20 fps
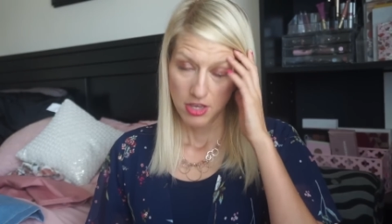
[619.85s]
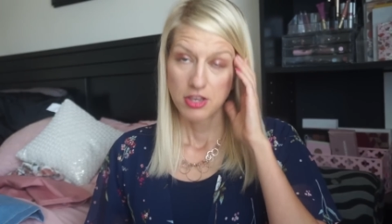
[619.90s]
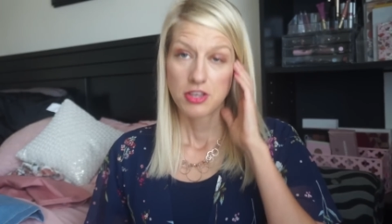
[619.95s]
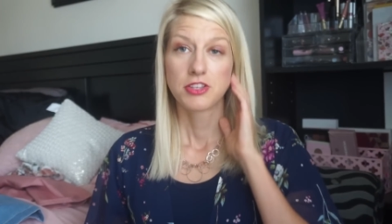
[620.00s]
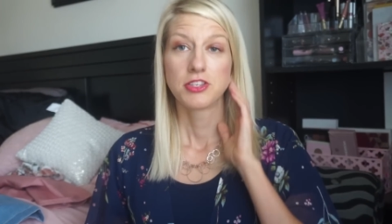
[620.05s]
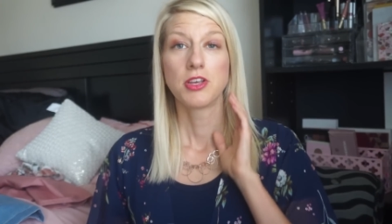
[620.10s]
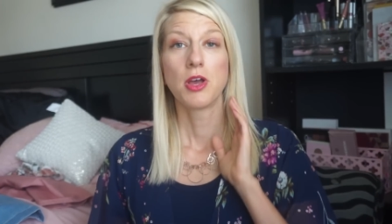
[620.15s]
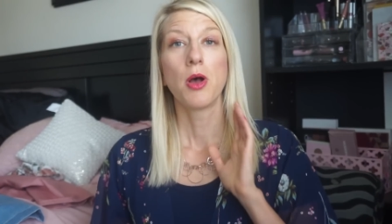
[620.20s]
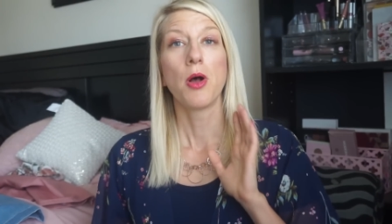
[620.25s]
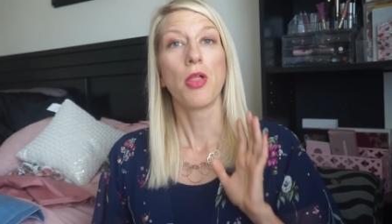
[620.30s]

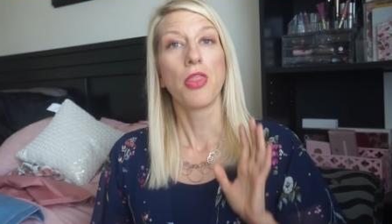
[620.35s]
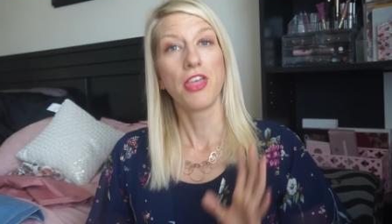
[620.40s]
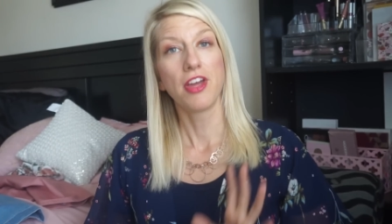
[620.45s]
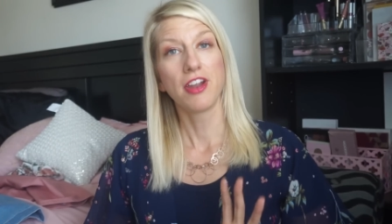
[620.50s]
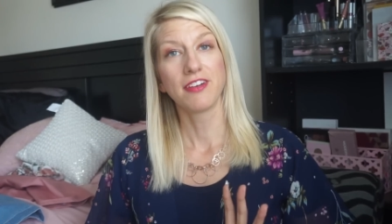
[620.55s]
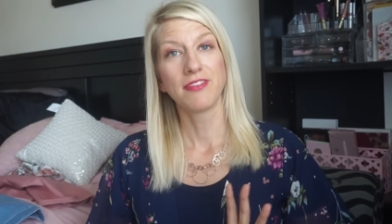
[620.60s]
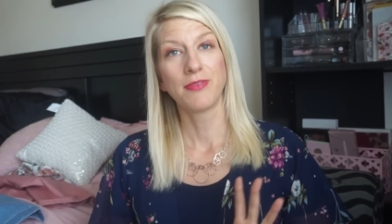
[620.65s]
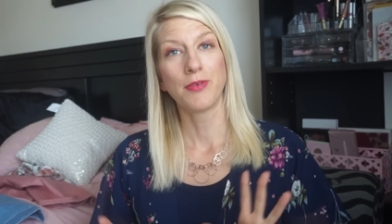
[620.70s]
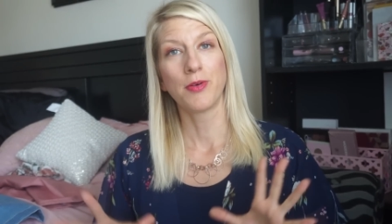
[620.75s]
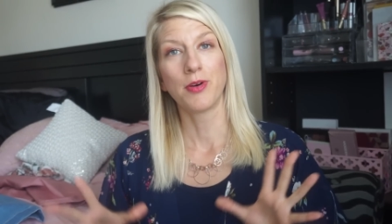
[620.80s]
So
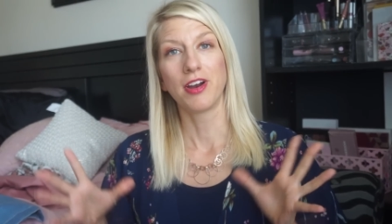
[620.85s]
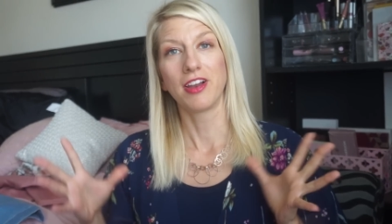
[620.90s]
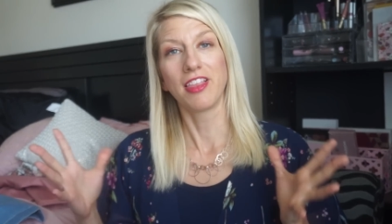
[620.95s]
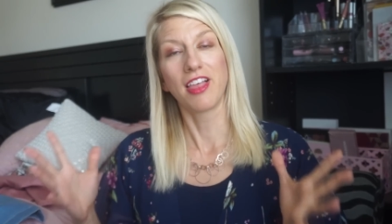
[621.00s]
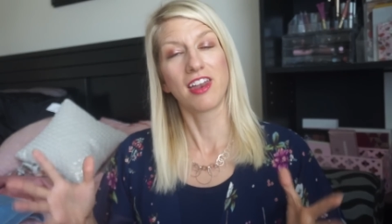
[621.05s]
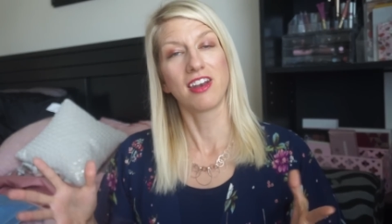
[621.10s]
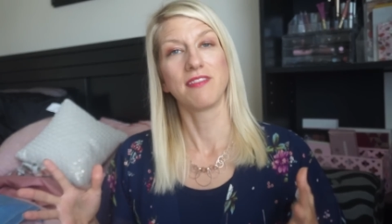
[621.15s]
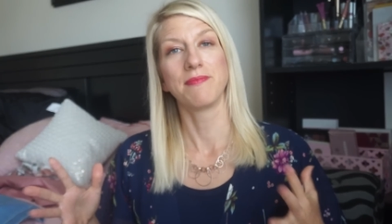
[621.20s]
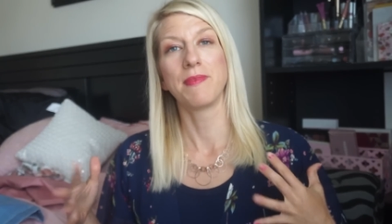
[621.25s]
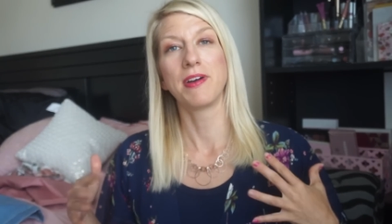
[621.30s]
therefore, a
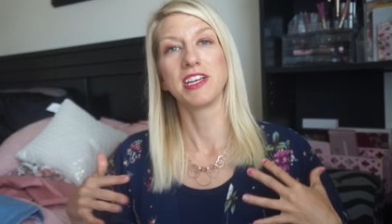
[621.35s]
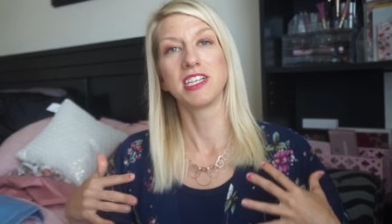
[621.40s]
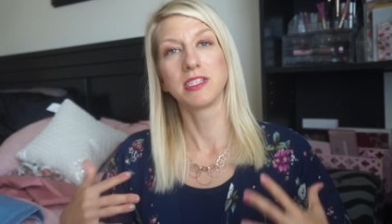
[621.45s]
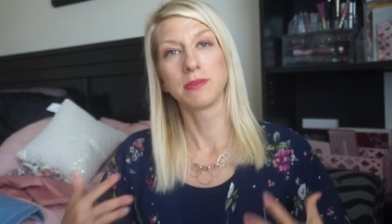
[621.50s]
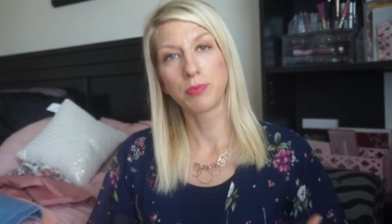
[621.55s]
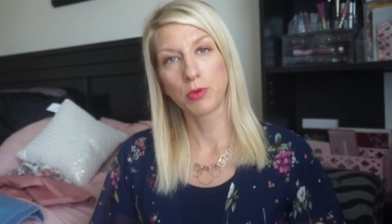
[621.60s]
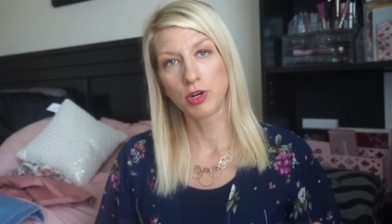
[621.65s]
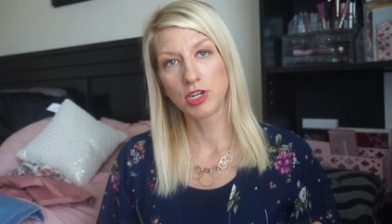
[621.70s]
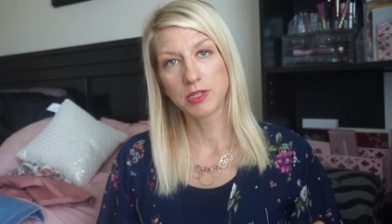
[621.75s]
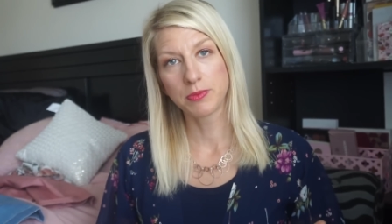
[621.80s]
lot of my
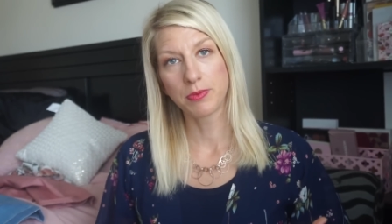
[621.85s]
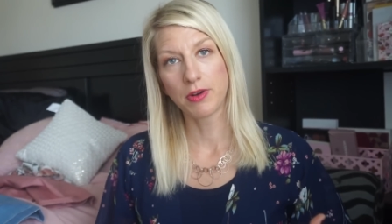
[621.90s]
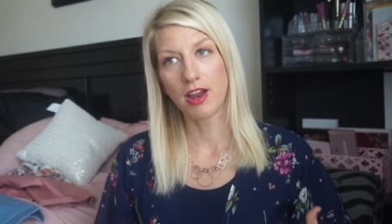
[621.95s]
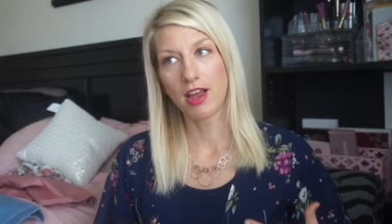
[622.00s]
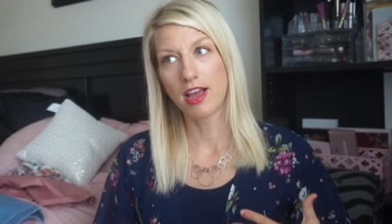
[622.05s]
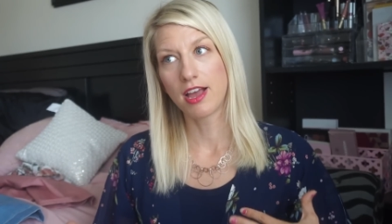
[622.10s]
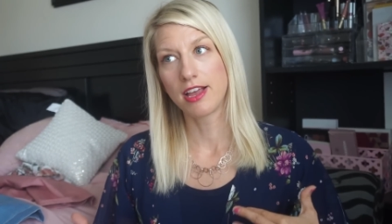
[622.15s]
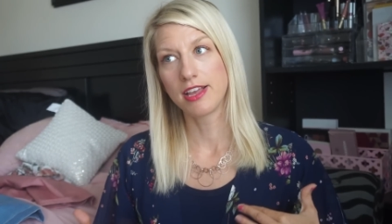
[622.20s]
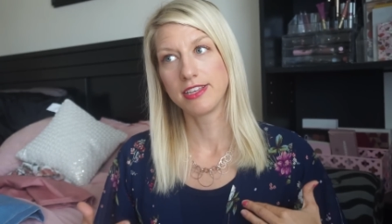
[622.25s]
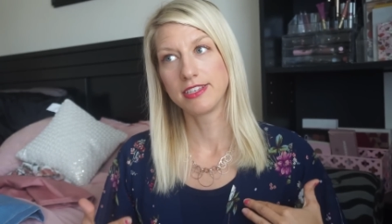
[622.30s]
sports
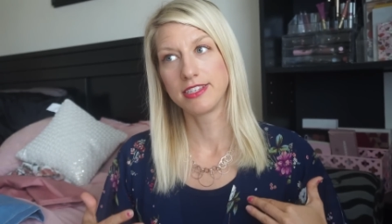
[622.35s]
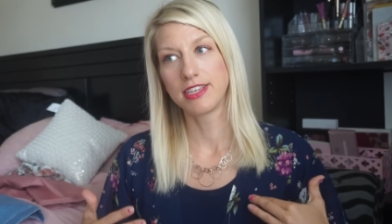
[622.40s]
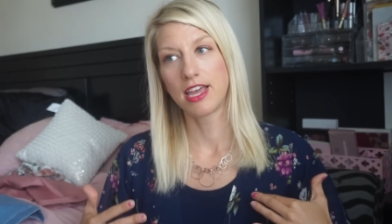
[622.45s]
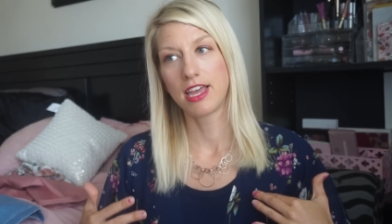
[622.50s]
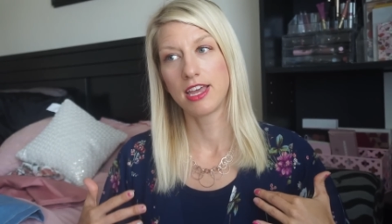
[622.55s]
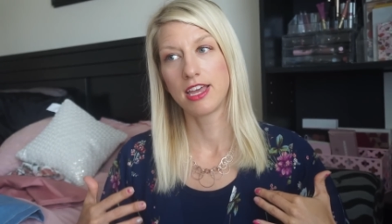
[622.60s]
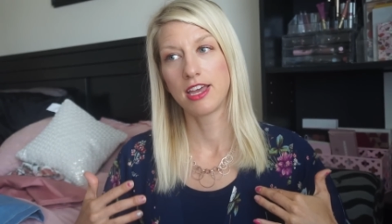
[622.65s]
bras